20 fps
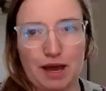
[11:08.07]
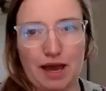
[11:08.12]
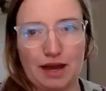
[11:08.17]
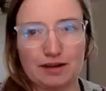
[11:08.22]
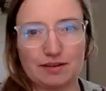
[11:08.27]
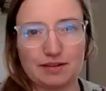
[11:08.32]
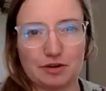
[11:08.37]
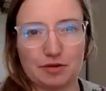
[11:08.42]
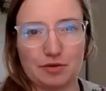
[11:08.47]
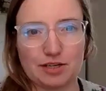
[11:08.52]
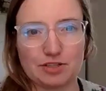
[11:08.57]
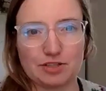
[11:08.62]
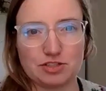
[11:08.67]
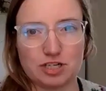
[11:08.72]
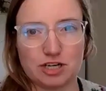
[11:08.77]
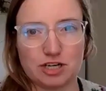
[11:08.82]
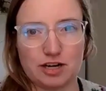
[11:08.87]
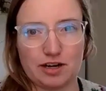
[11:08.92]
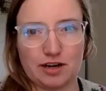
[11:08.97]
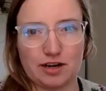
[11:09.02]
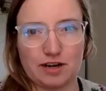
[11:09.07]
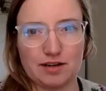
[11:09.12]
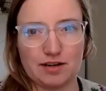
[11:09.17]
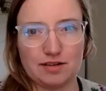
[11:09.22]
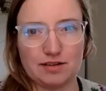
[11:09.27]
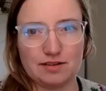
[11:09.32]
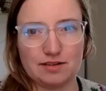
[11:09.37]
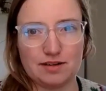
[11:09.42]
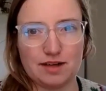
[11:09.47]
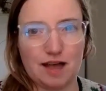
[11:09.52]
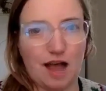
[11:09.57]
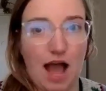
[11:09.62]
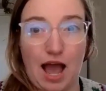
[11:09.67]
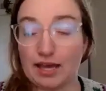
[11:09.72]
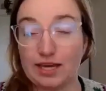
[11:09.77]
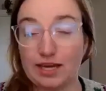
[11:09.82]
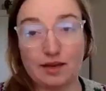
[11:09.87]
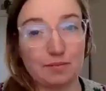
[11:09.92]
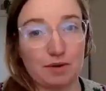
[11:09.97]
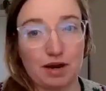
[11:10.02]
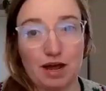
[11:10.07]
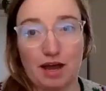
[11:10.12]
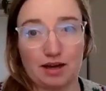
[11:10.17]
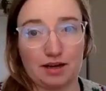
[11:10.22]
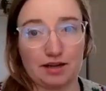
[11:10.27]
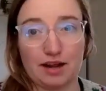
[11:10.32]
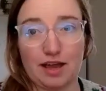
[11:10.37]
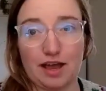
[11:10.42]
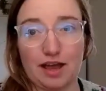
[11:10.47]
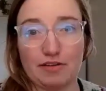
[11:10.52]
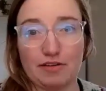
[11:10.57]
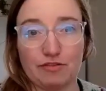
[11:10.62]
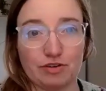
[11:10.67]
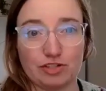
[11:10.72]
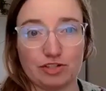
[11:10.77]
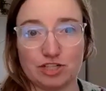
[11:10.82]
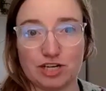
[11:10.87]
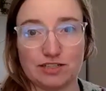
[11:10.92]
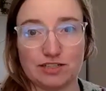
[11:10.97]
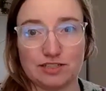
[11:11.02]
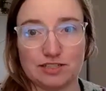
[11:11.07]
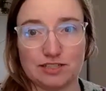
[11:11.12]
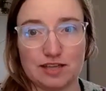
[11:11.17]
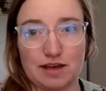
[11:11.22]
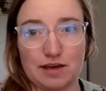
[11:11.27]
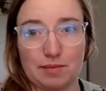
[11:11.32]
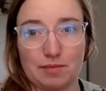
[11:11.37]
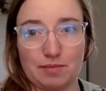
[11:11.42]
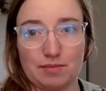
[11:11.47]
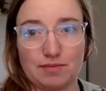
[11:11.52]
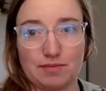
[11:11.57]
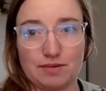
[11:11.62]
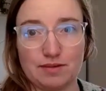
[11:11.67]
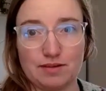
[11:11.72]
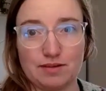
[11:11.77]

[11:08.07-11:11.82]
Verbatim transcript: back the questionnaire, I am not going to ever chase them